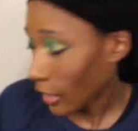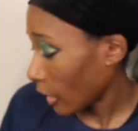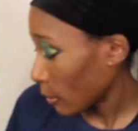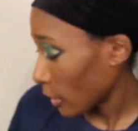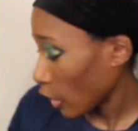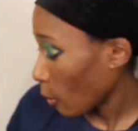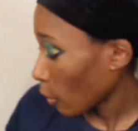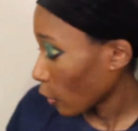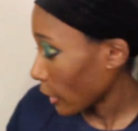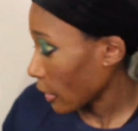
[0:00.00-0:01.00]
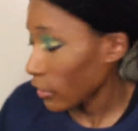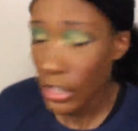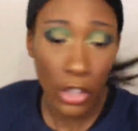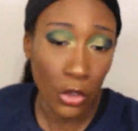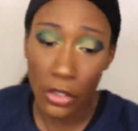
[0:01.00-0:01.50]
to claim that they're gonna blur
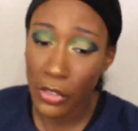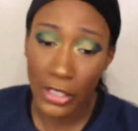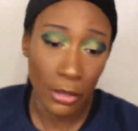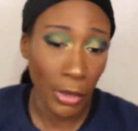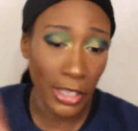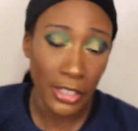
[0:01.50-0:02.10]
everything on your face and make